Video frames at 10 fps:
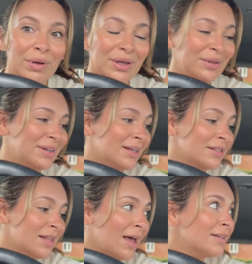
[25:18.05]
my
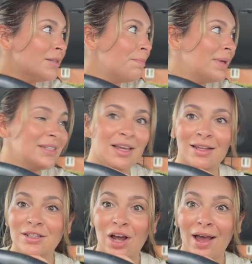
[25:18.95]
goodness, that is the
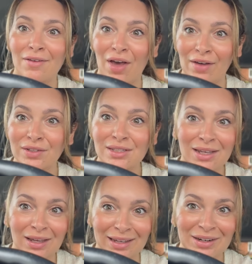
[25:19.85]
busiest I have ever
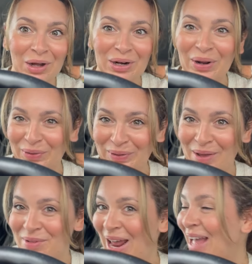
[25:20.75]
seen our local
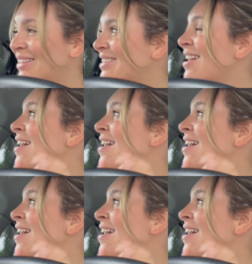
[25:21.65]
M&S